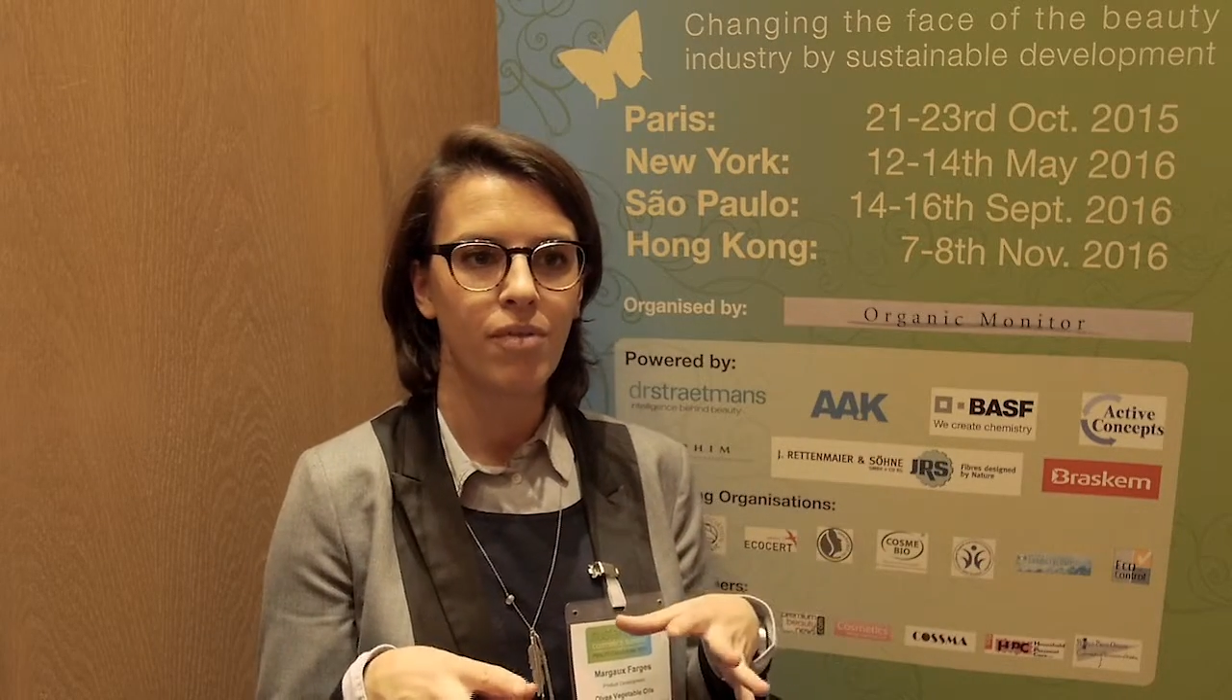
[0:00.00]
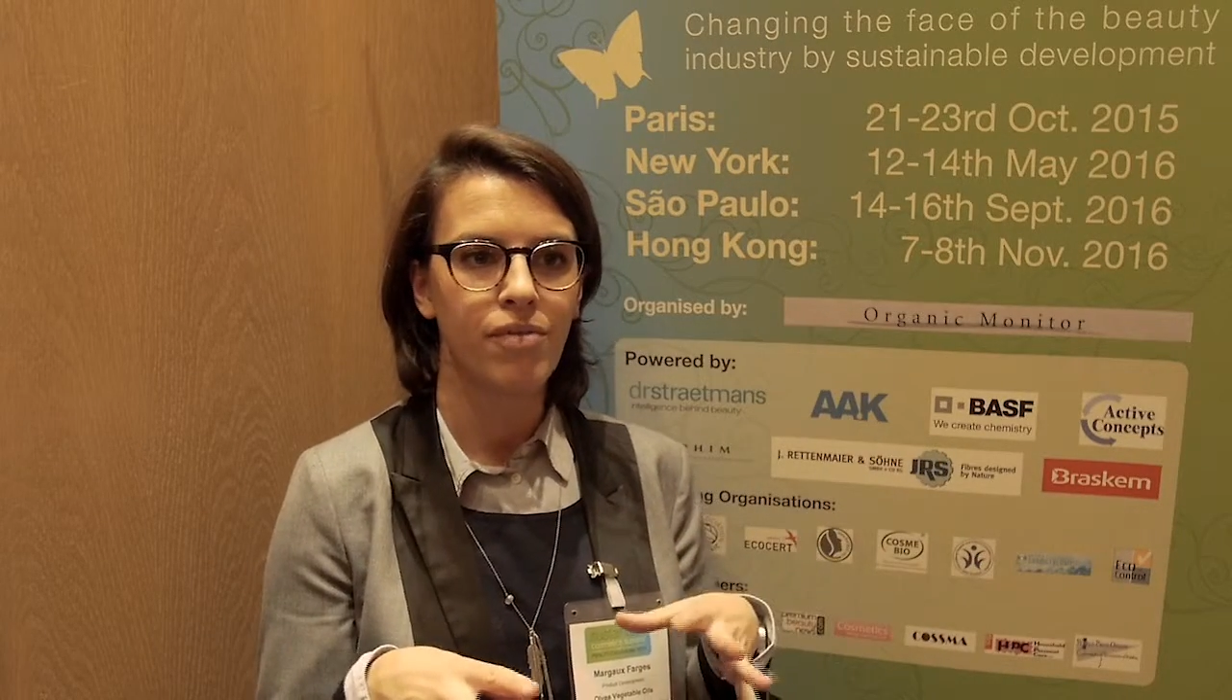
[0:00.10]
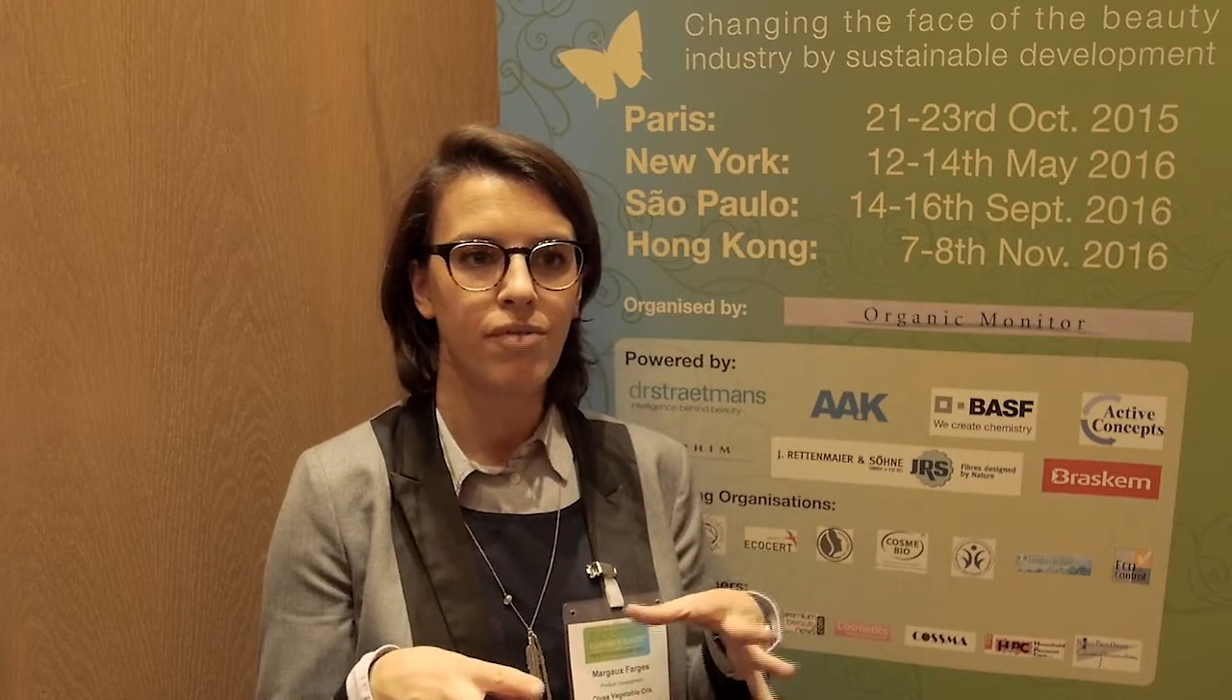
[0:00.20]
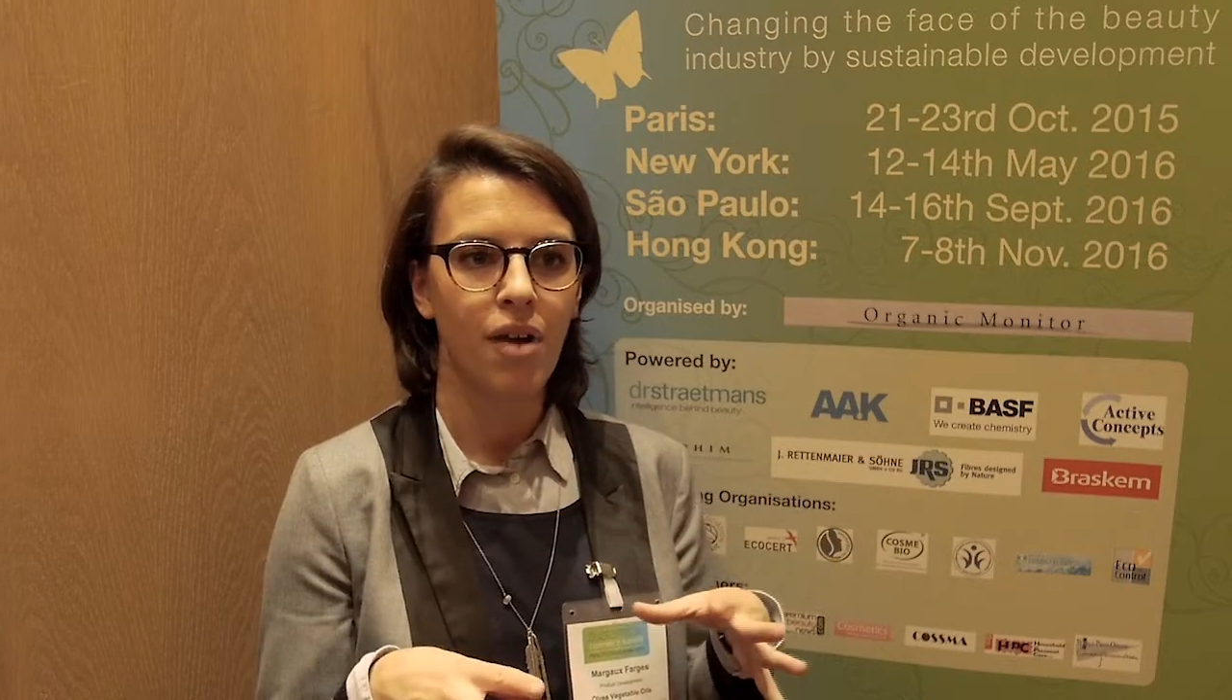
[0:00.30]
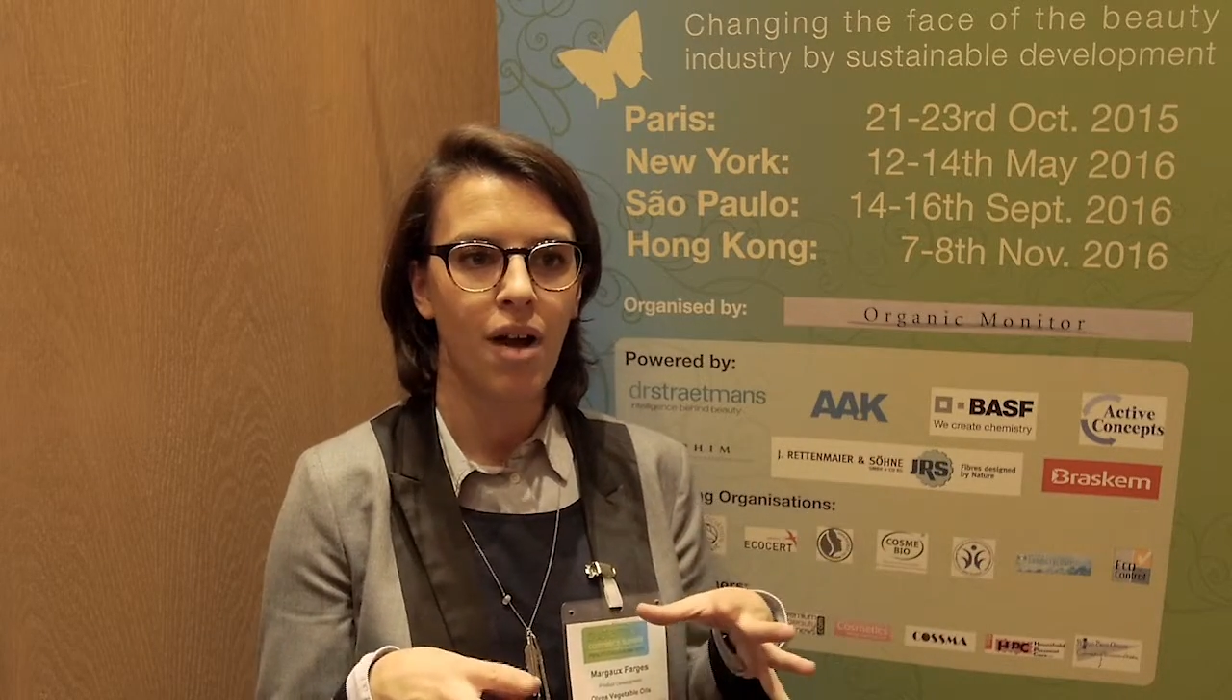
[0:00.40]

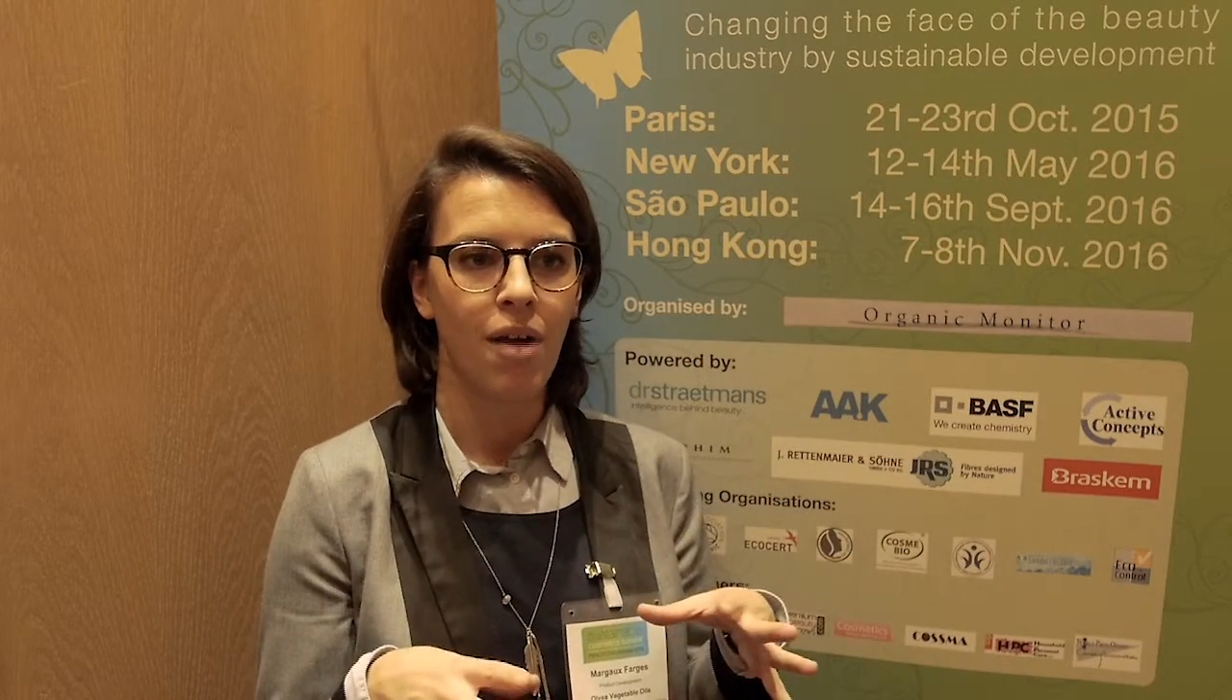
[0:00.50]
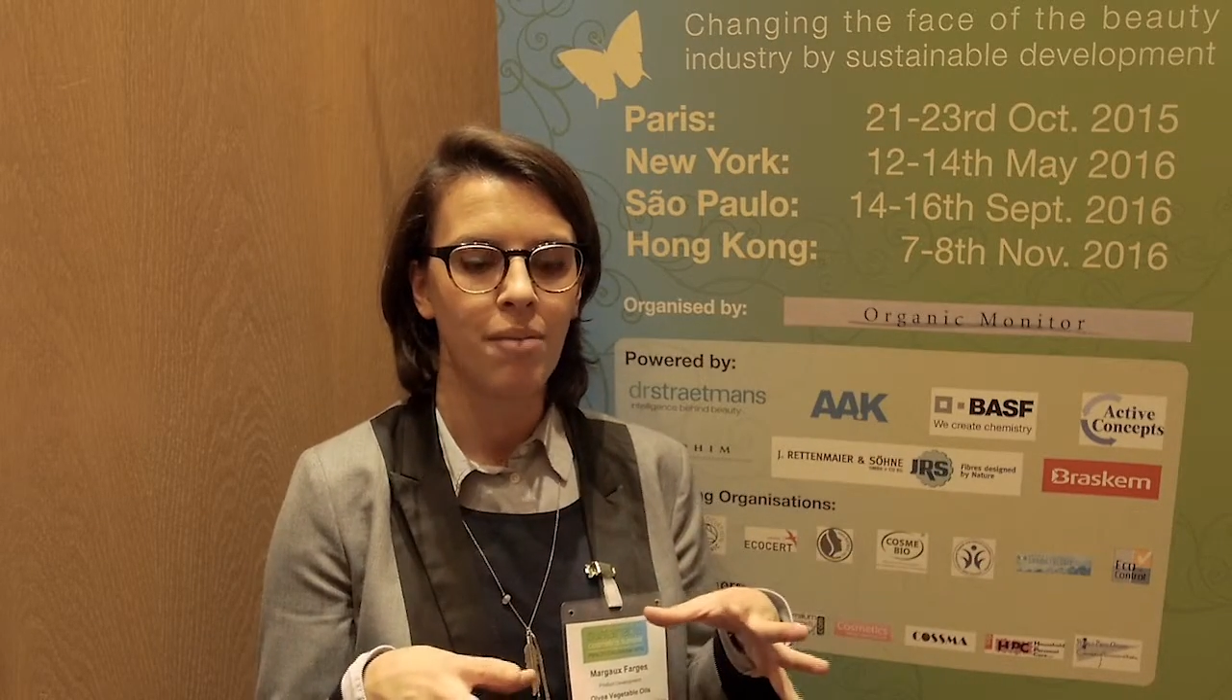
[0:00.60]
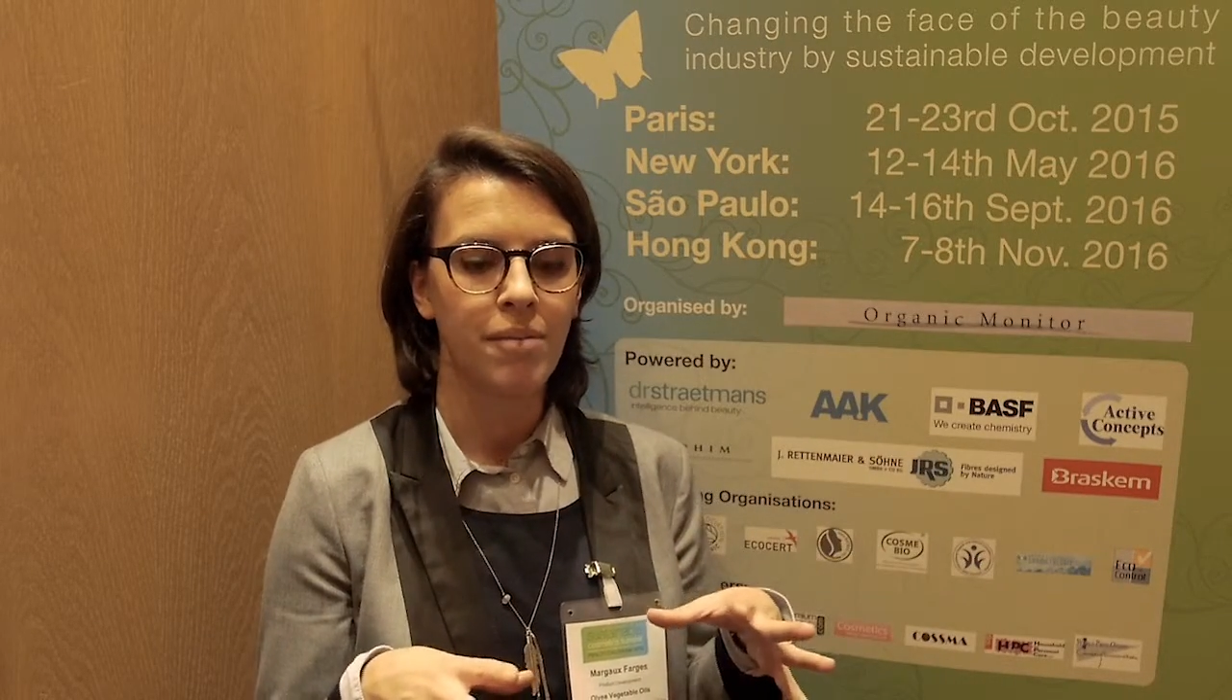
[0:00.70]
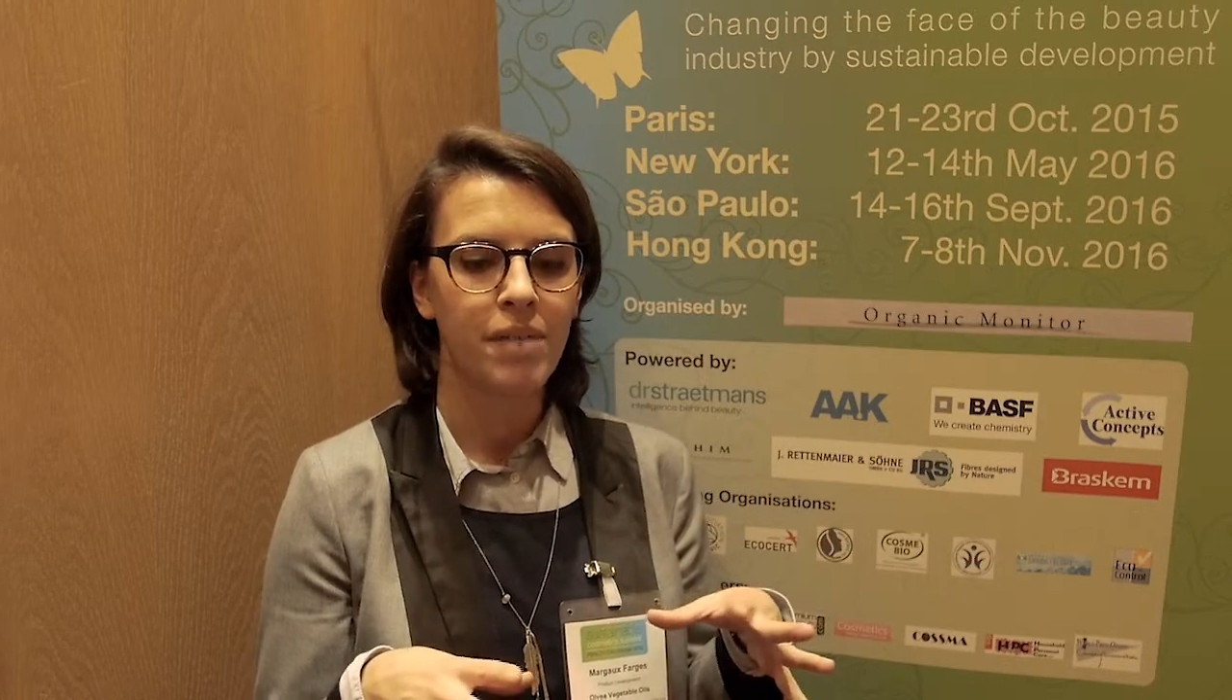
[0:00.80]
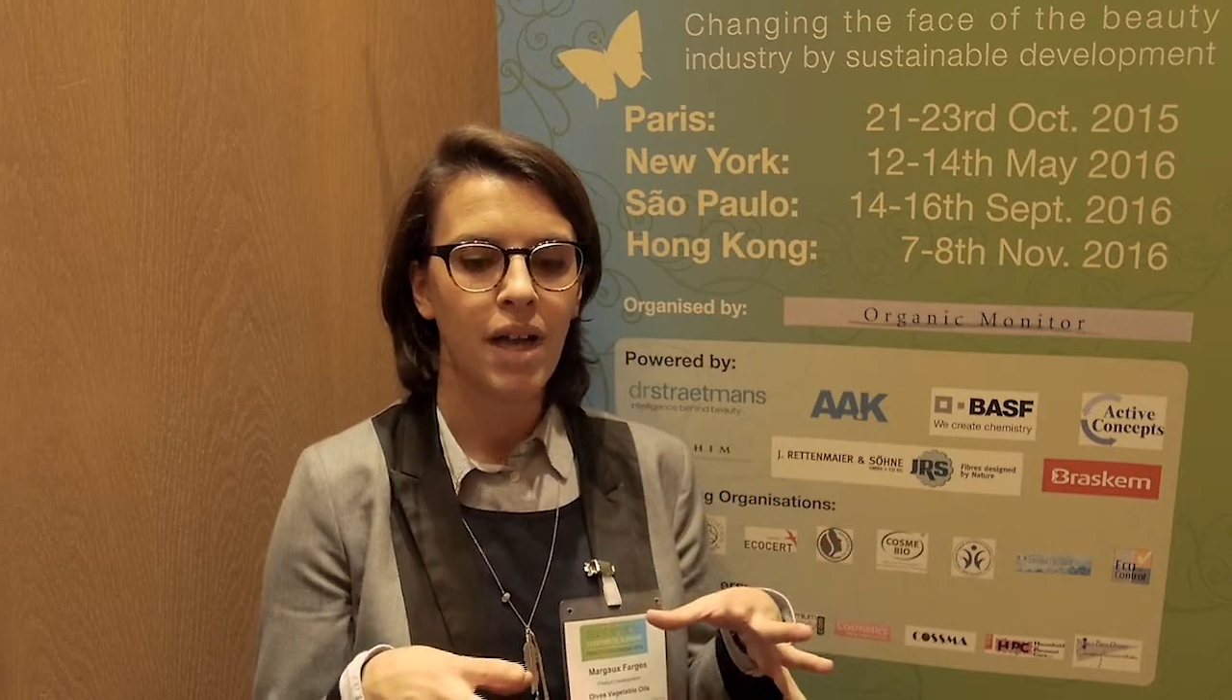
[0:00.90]

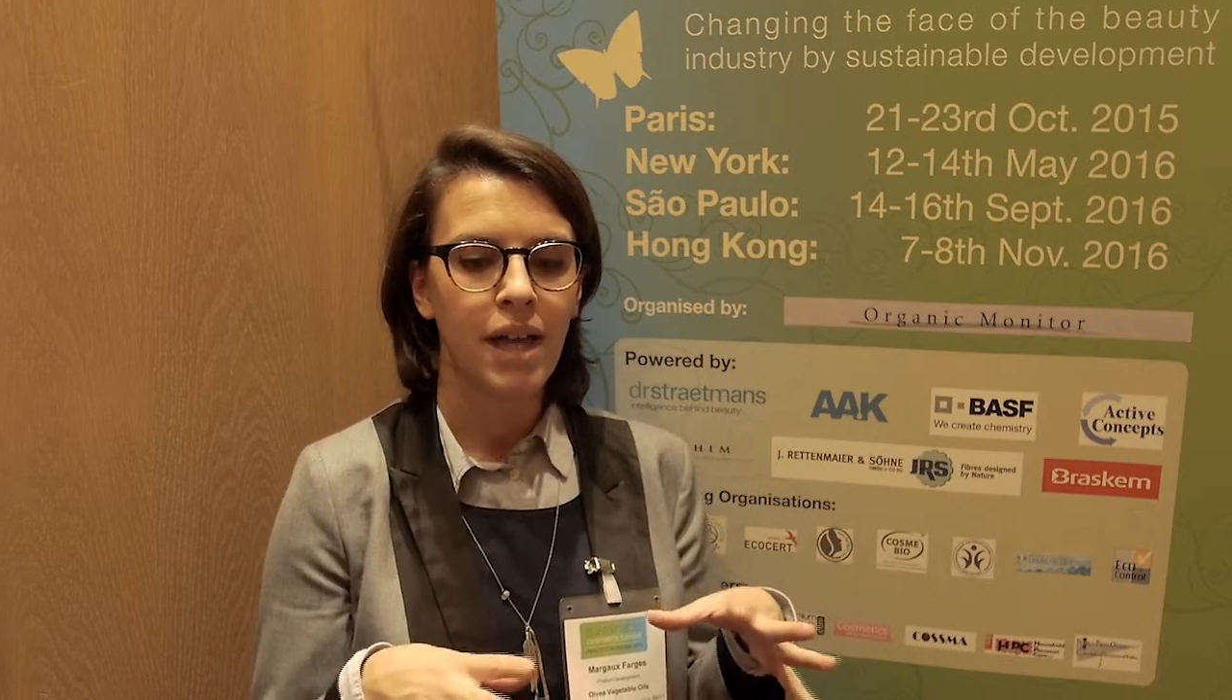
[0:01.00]
from